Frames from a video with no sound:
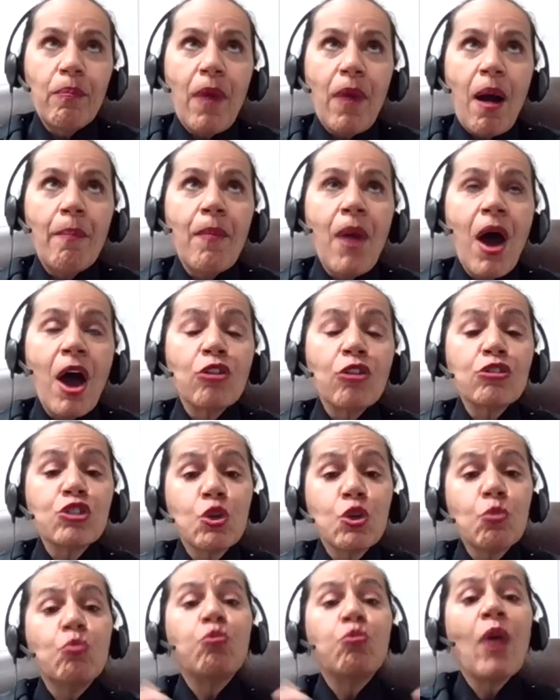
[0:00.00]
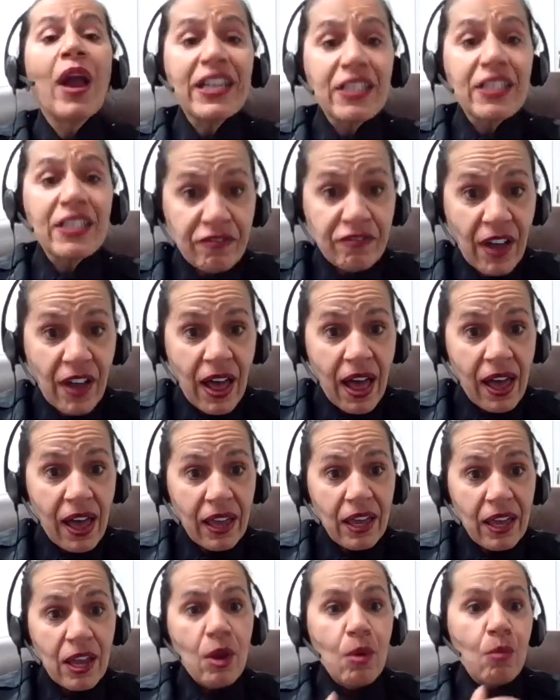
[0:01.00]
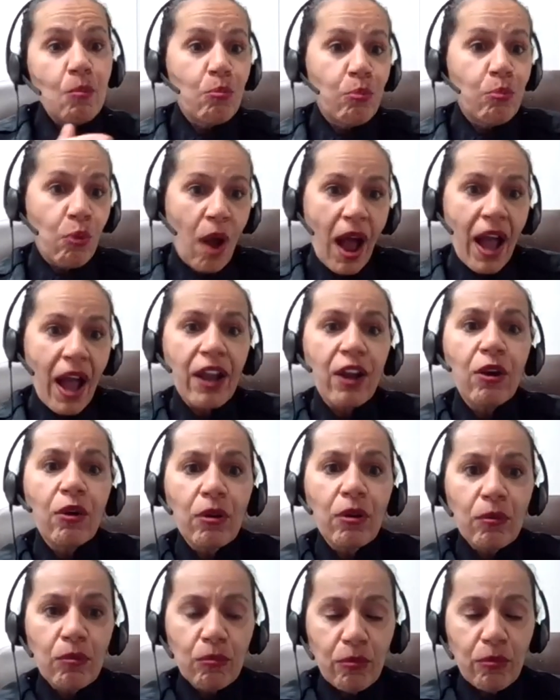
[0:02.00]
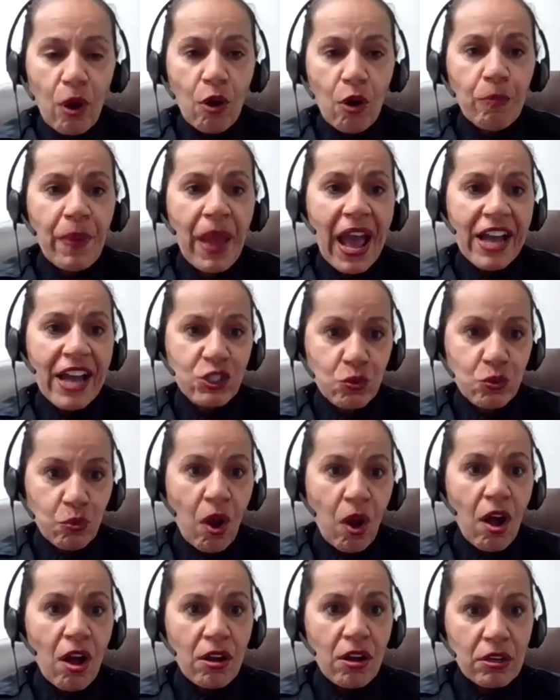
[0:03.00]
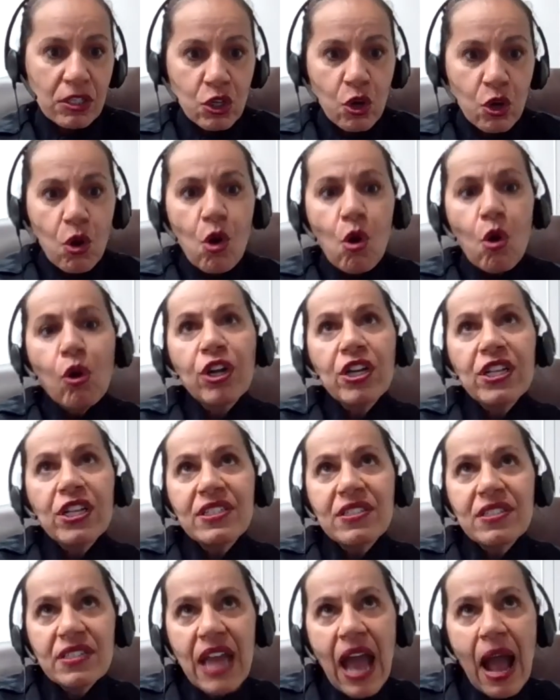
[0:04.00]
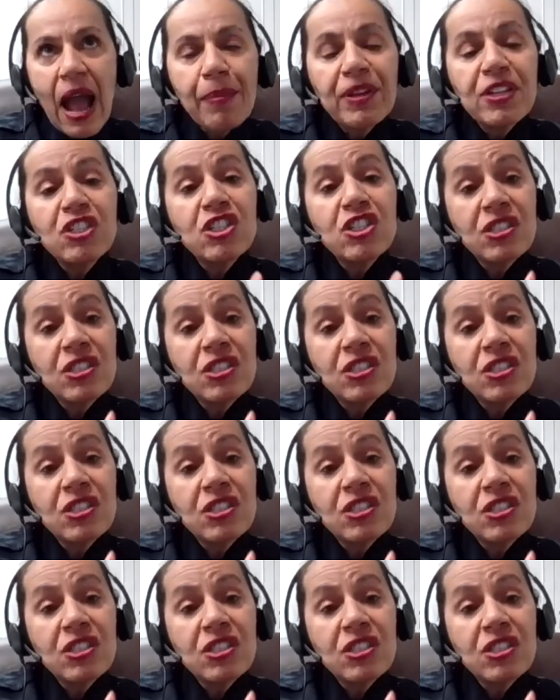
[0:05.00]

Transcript: a model to rectify prior or past wrongs, or to establish